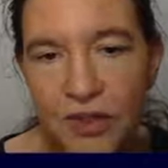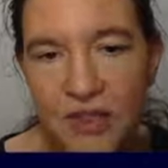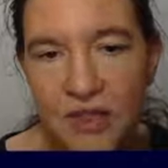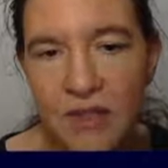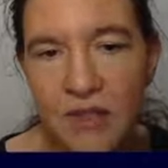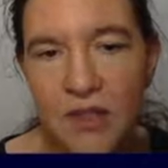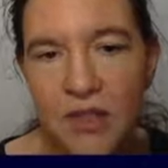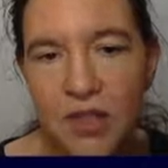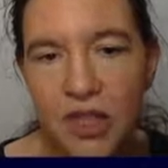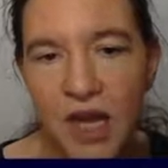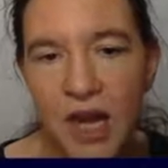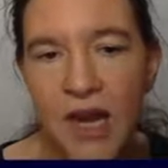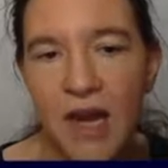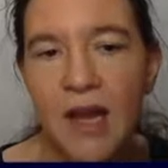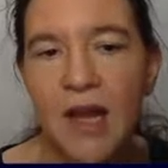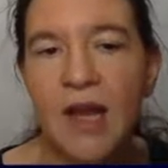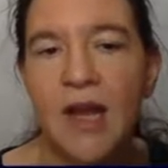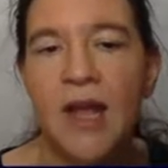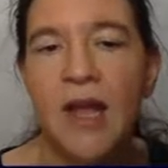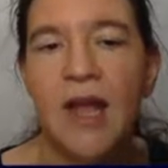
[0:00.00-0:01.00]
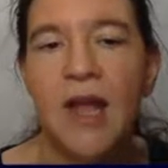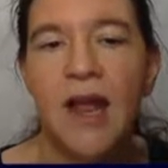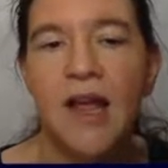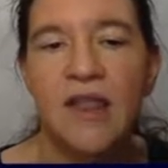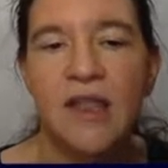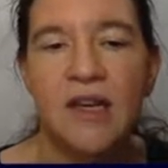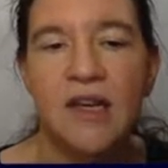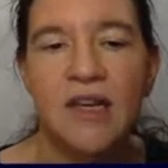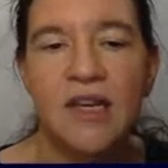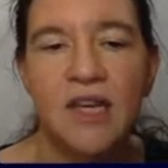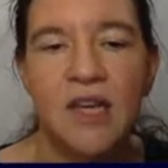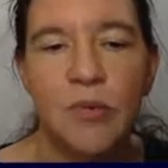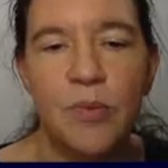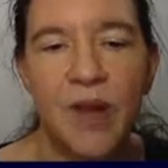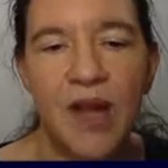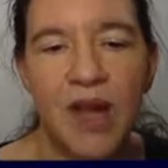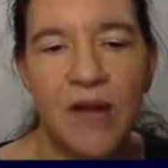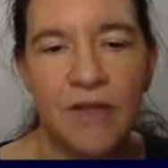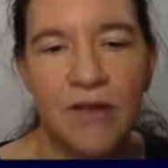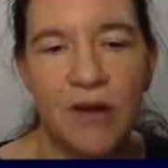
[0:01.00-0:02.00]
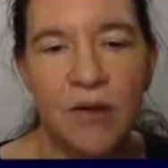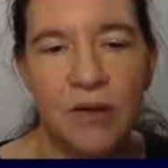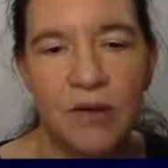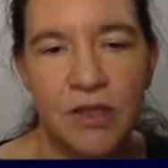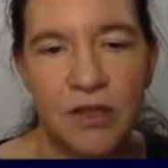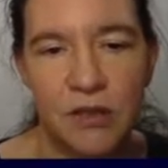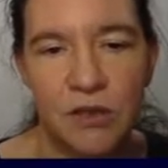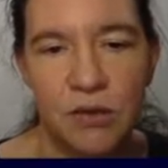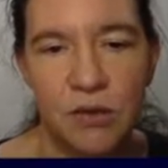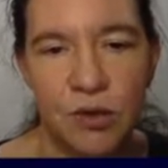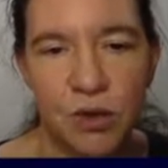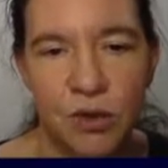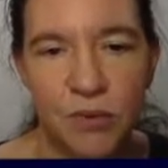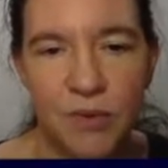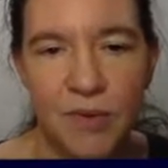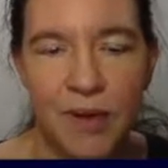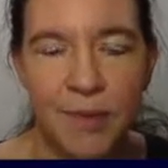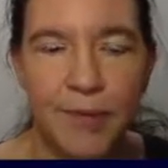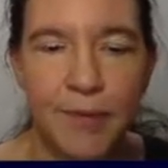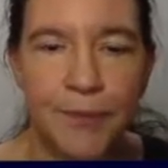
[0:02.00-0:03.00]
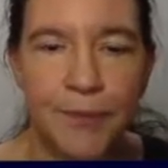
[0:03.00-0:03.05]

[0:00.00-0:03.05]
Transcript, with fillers: this is j, and then here we have our distortion map.